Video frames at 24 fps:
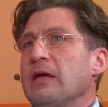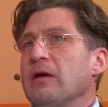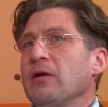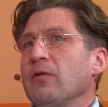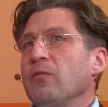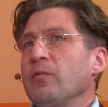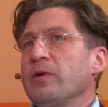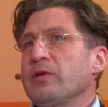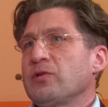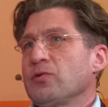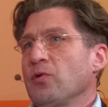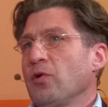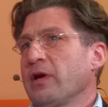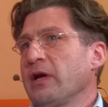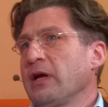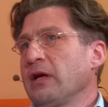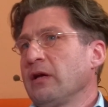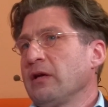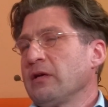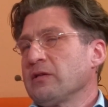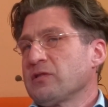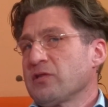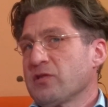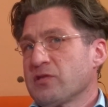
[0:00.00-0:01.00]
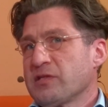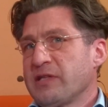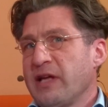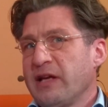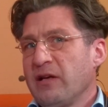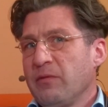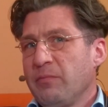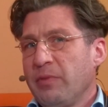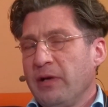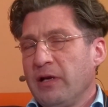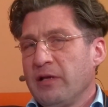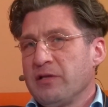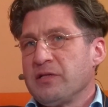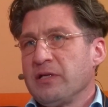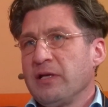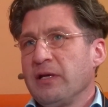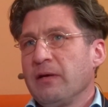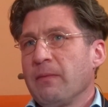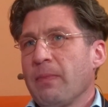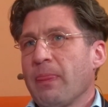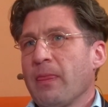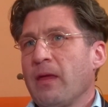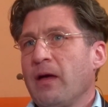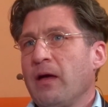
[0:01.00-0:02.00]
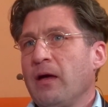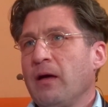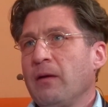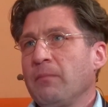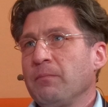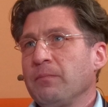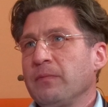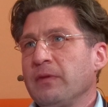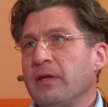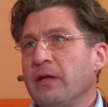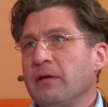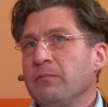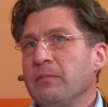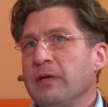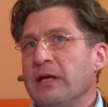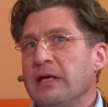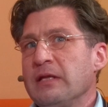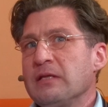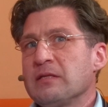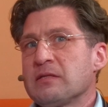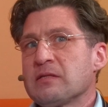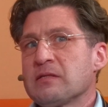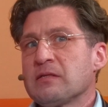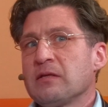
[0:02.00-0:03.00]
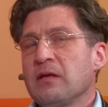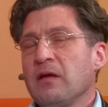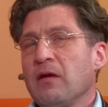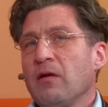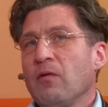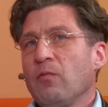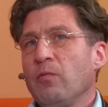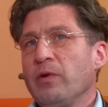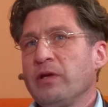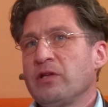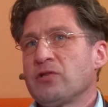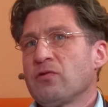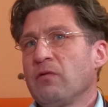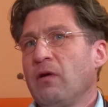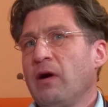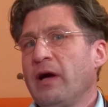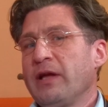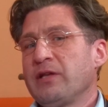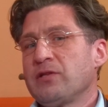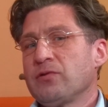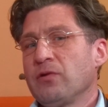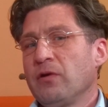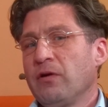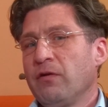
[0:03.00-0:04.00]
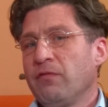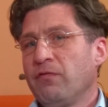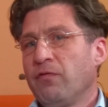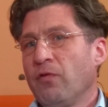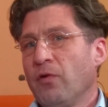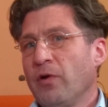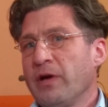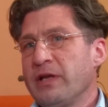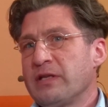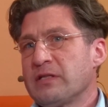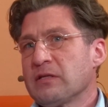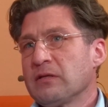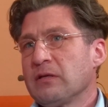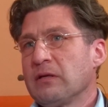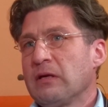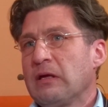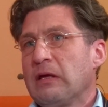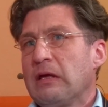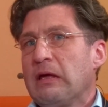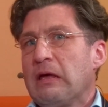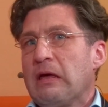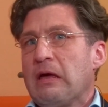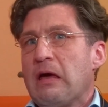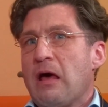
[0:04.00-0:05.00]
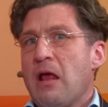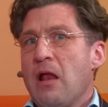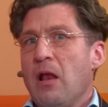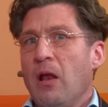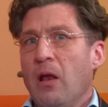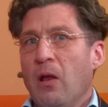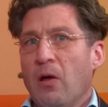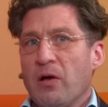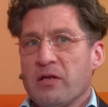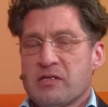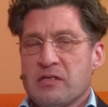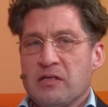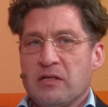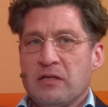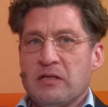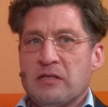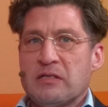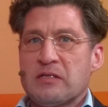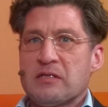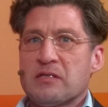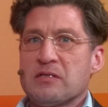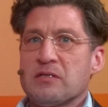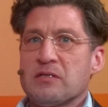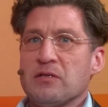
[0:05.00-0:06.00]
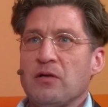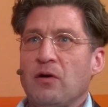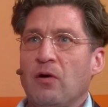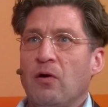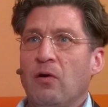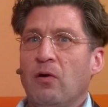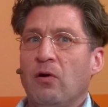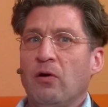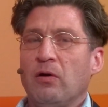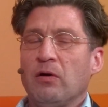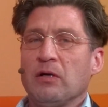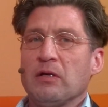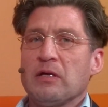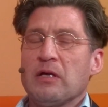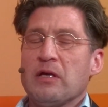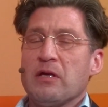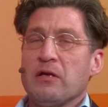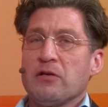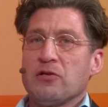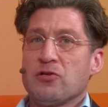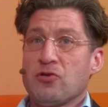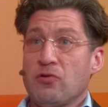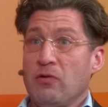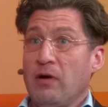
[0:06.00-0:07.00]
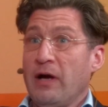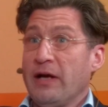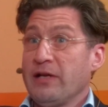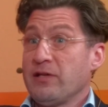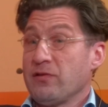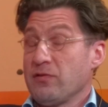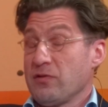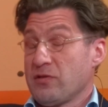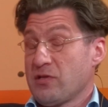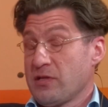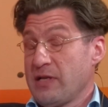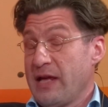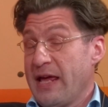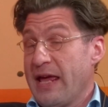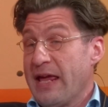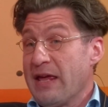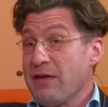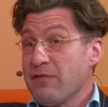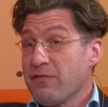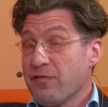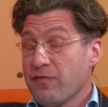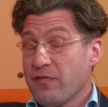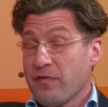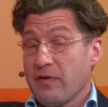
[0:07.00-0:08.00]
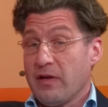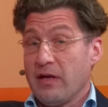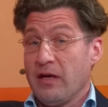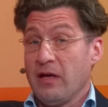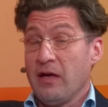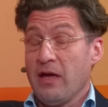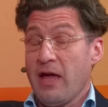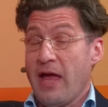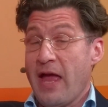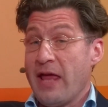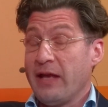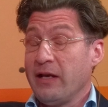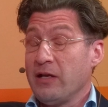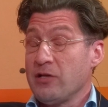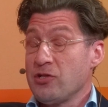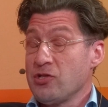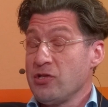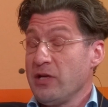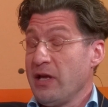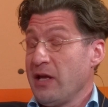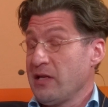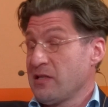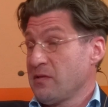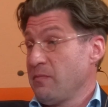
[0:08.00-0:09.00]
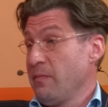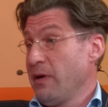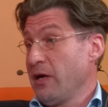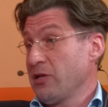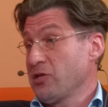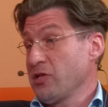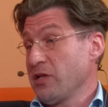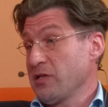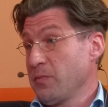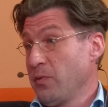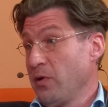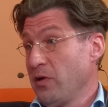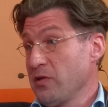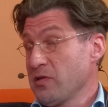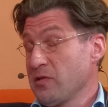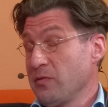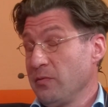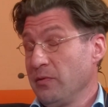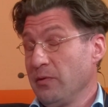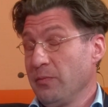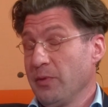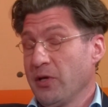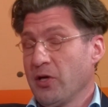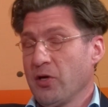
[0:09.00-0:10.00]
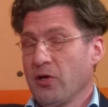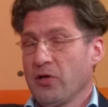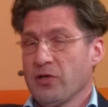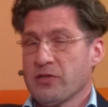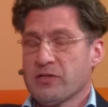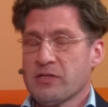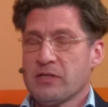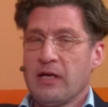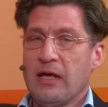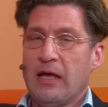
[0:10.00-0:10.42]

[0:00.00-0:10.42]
We're talking sustainability. That means we try to avoid losses or try to save energy as much as possible because